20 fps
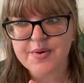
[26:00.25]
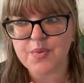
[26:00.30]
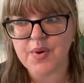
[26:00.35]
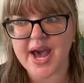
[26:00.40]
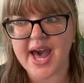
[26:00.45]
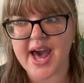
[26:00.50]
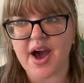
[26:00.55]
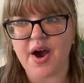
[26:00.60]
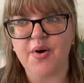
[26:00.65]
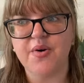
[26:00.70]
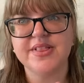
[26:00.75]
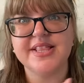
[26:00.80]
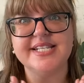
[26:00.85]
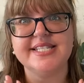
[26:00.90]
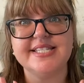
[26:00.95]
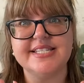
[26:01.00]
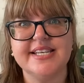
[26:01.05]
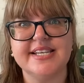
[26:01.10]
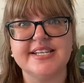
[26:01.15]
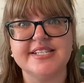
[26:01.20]
Wow,
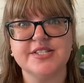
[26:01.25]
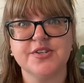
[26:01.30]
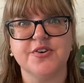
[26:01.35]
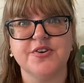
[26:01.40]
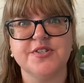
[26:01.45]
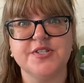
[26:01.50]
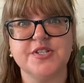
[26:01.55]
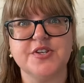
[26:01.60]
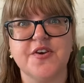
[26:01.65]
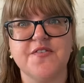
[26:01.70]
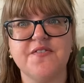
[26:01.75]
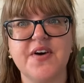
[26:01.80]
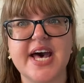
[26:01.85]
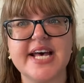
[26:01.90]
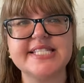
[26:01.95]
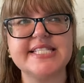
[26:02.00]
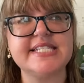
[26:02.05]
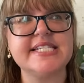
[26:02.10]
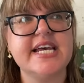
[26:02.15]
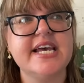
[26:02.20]
this year has gone so
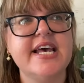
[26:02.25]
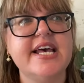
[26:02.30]
fast.